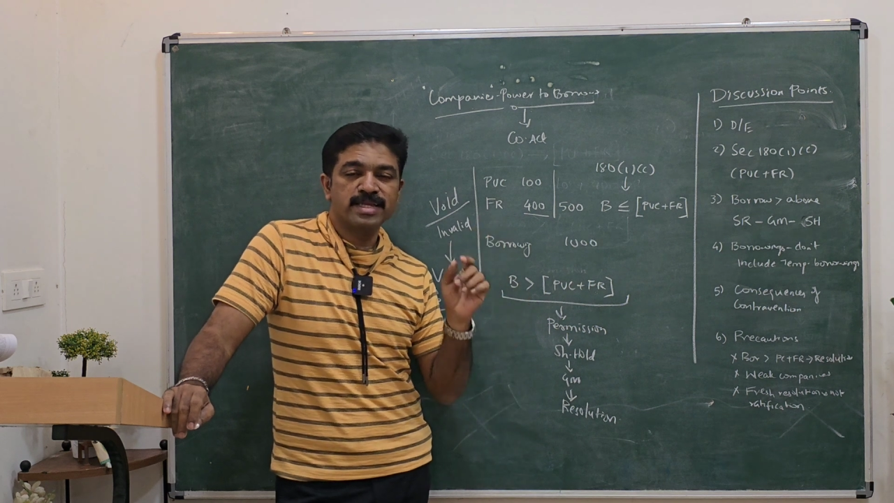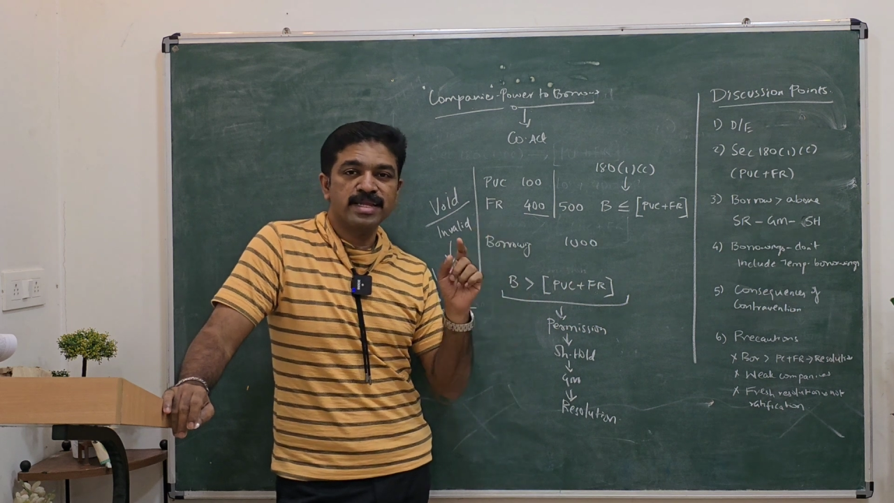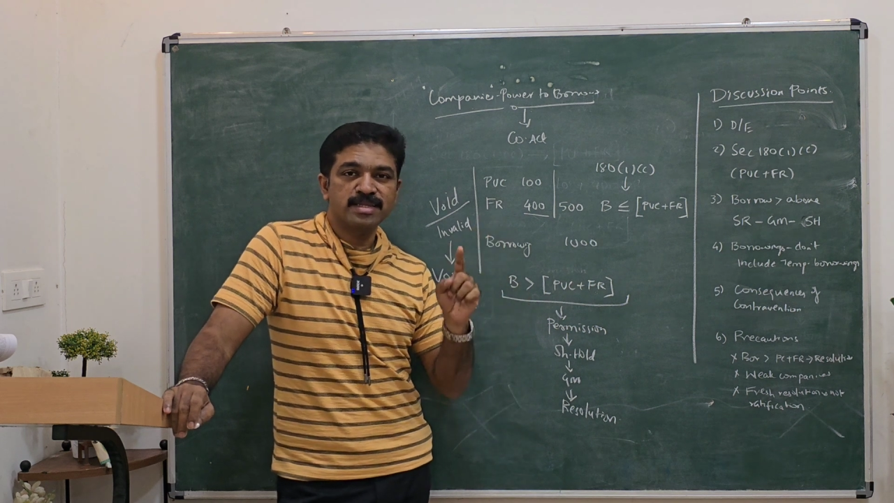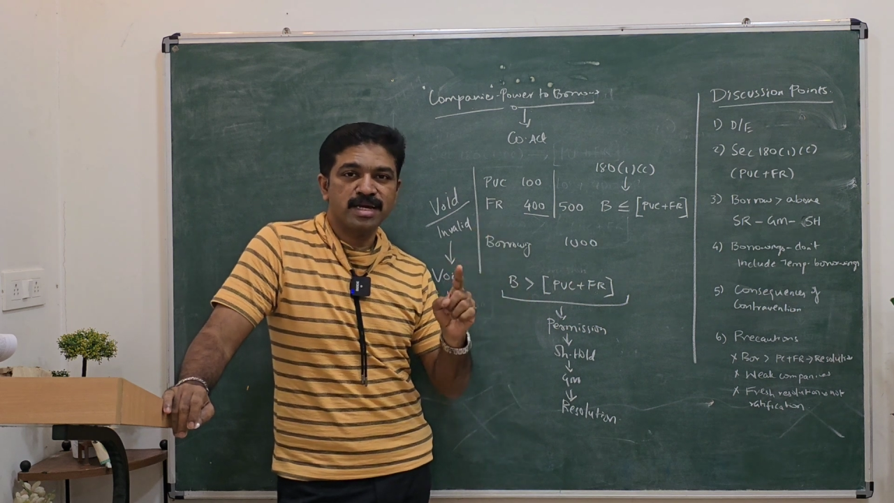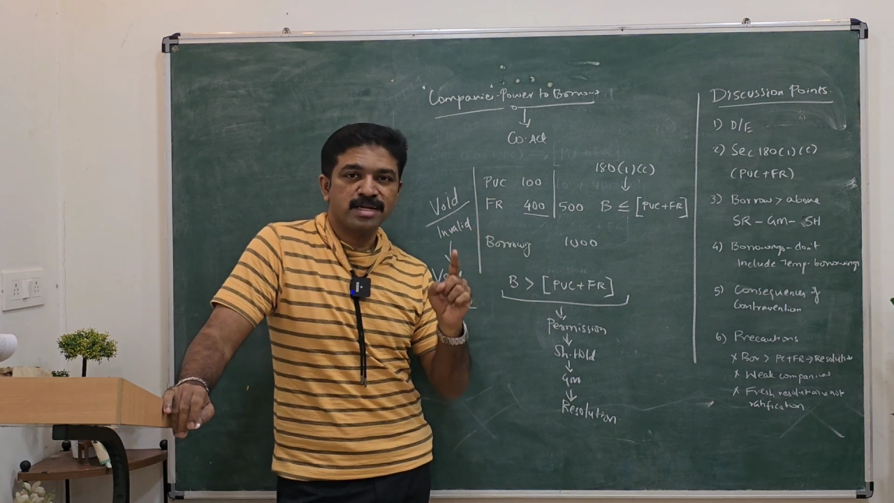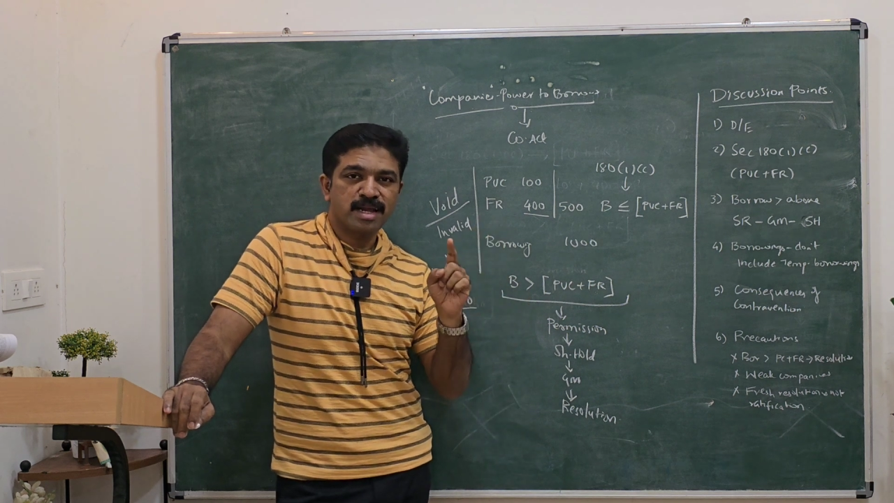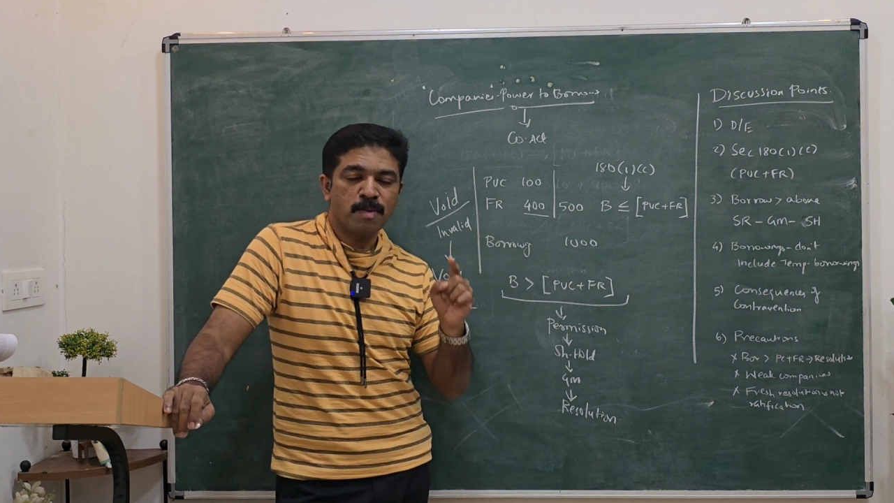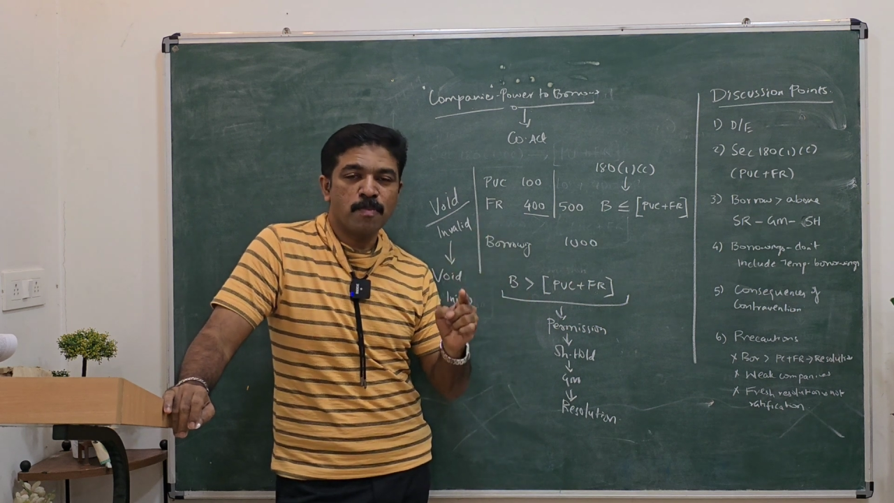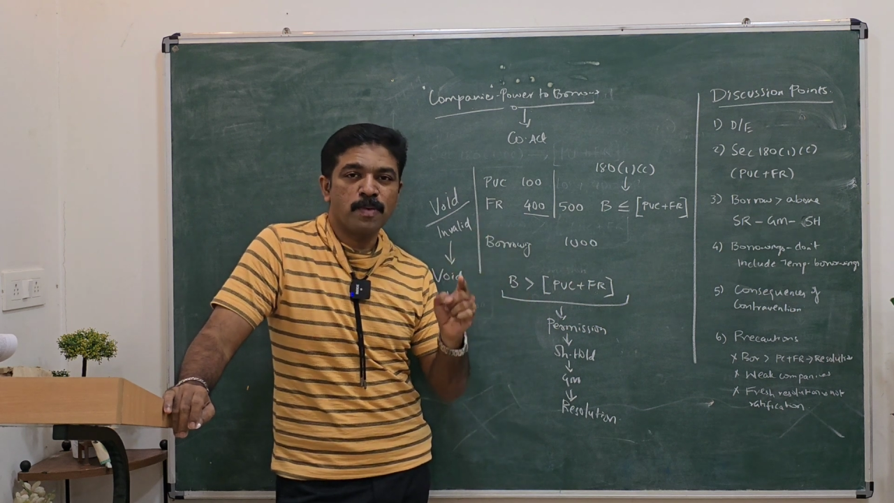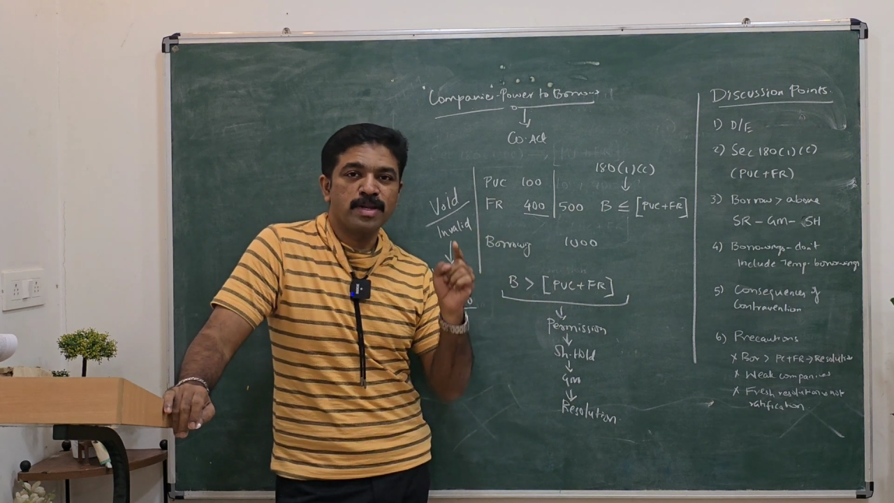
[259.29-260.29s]
then that
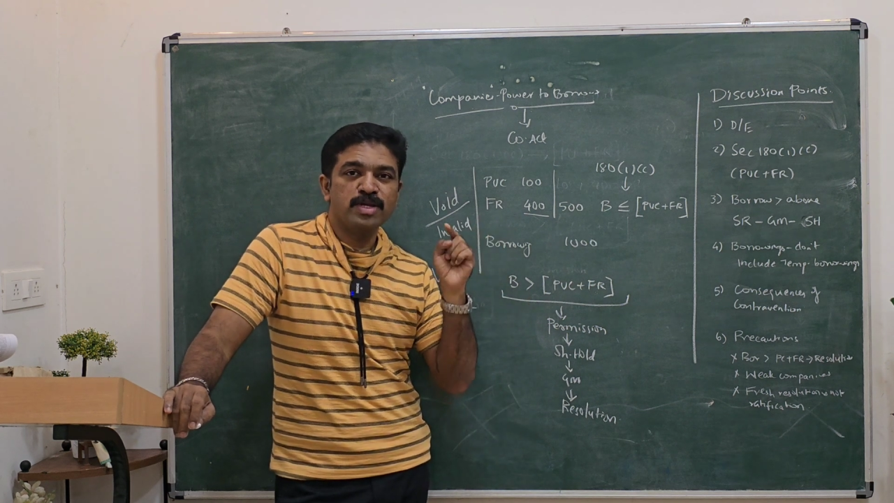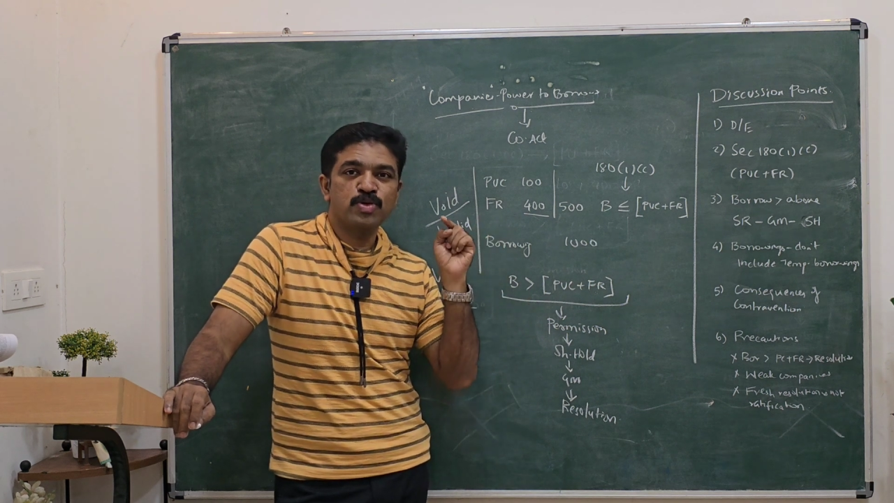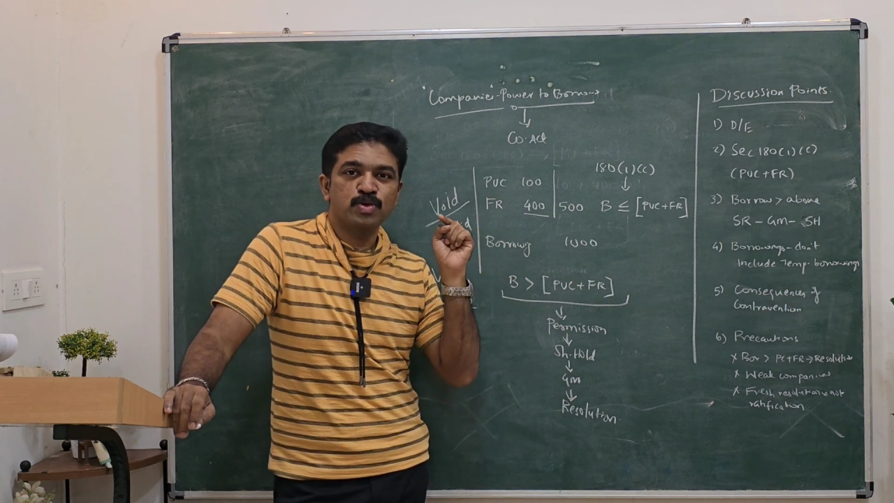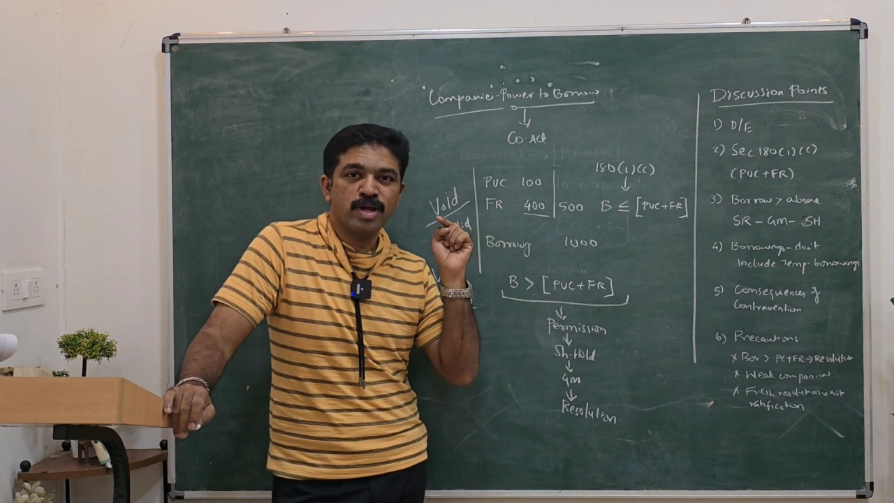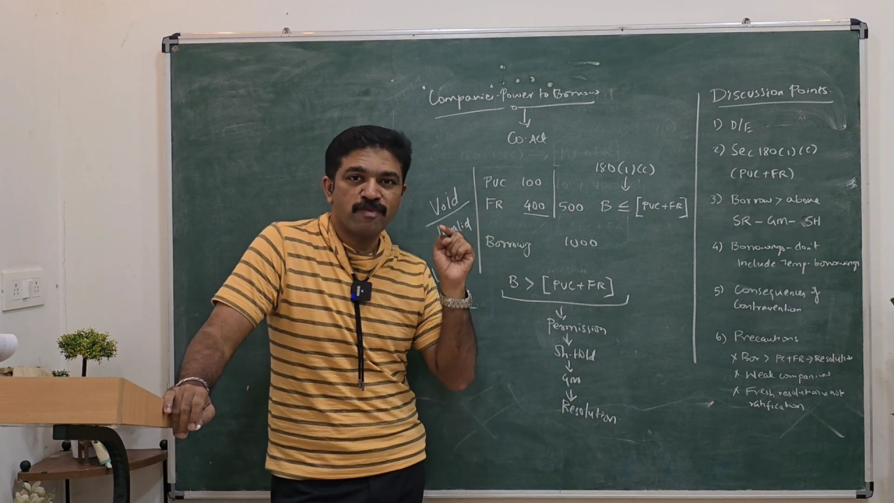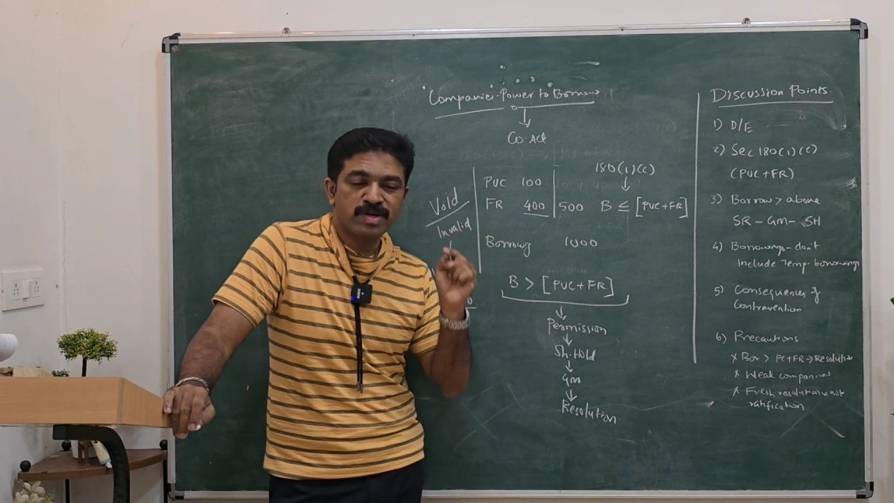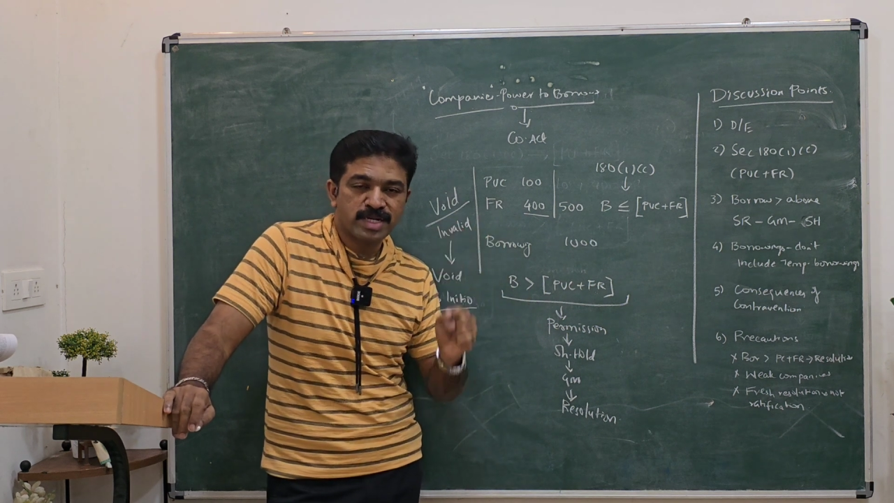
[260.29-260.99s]
company should have